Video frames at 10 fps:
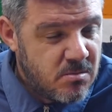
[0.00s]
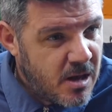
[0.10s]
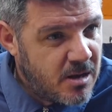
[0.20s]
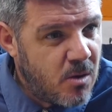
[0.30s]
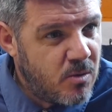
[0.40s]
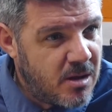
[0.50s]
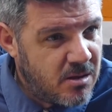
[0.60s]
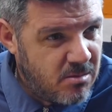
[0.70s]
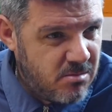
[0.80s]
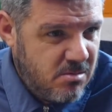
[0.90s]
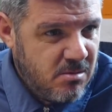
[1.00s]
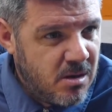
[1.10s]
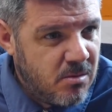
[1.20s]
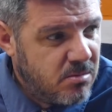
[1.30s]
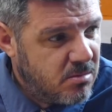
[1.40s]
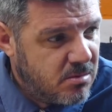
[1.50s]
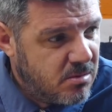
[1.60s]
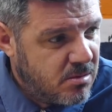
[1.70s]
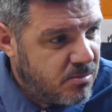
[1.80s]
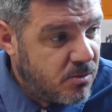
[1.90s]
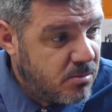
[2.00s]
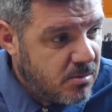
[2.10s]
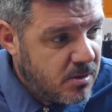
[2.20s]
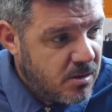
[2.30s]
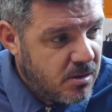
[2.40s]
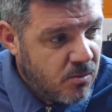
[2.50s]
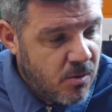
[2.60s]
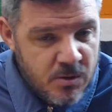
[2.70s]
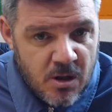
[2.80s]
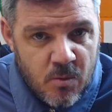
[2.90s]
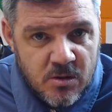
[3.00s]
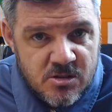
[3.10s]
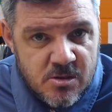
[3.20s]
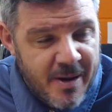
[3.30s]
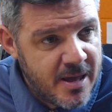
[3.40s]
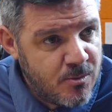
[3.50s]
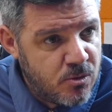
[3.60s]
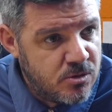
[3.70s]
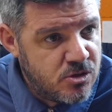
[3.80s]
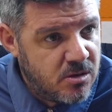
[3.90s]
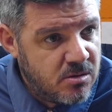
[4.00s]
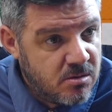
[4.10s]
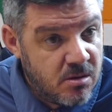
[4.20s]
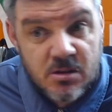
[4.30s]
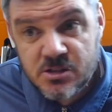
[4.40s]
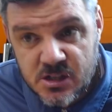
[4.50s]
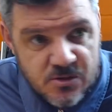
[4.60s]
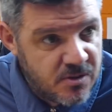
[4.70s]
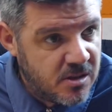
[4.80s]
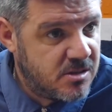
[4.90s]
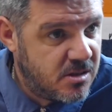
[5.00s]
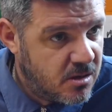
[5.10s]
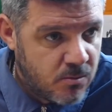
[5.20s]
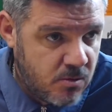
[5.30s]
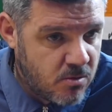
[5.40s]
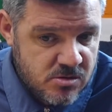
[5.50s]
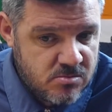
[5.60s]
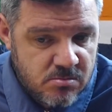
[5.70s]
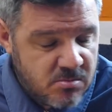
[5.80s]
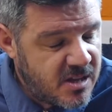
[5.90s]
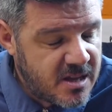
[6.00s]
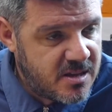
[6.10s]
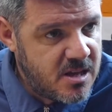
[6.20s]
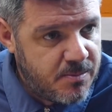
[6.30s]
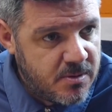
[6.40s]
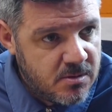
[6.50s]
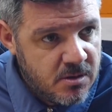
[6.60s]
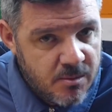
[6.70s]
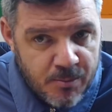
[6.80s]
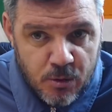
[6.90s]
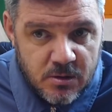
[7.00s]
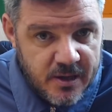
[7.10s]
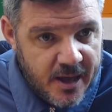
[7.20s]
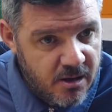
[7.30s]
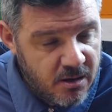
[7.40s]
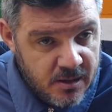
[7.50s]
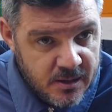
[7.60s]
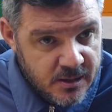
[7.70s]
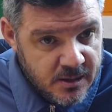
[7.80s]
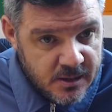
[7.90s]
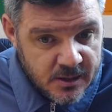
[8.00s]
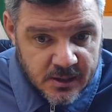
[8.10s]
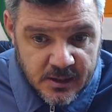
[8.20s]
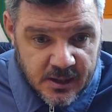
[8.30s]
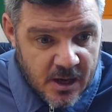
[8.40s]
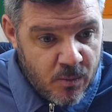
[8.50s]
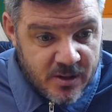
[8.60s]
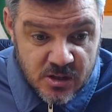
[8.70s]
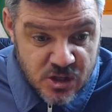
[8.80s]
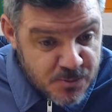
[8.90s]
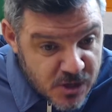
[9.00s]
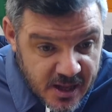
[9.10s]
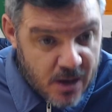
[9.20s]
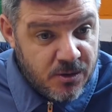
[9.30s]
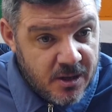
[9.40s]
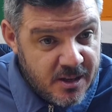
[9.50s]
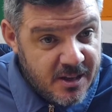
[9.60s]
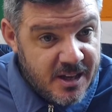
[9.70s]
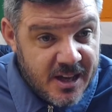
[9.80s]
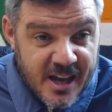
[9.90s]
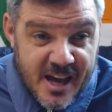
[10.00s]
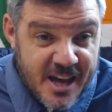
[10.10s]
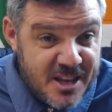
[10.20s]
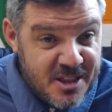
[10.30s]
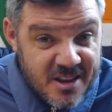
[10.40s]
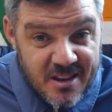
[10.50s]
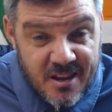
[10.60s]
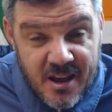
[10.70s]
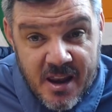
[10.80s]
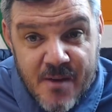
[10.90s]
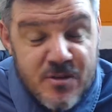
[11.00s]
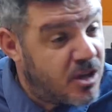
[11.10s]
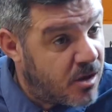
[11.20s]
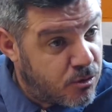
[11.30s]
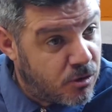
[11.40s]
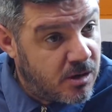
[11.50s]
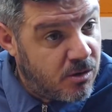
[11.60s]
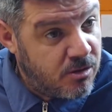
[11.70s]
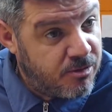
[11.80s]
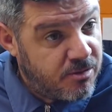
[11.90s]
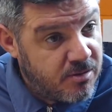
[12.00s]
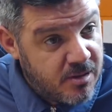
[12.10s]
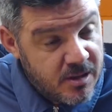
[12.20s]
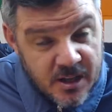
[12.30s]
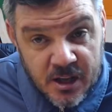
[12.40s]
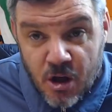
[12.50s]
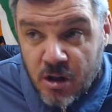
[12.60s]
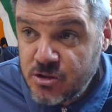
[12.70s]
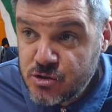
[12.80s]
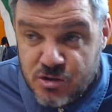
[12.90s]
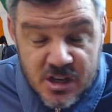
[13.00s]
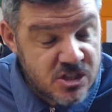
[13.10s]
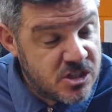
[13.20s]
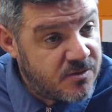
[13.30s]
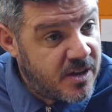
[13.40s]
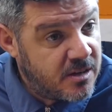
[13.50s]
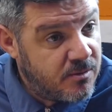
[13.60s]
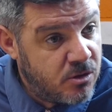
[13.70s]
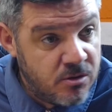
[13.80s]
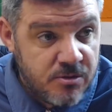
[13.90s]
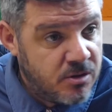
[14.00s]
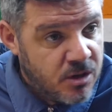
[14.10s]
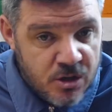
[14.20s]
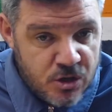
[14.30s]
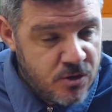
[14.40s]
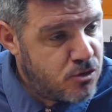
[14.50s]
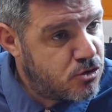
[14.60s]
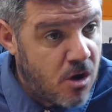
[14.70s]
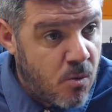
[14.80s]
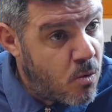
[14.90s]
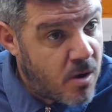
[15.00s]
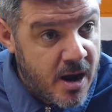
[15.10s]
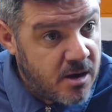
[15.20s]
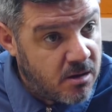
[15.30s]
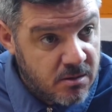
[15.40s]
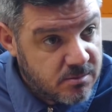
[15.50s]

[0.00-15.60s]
they know that, they, you know. But what we don't want is a blame culture. Oh, it's his fault, is it? We've got to dig deep, pull together. And when the chips are down, and in everything I've done in life, and all the successes I've had in life, you've just got to work harder.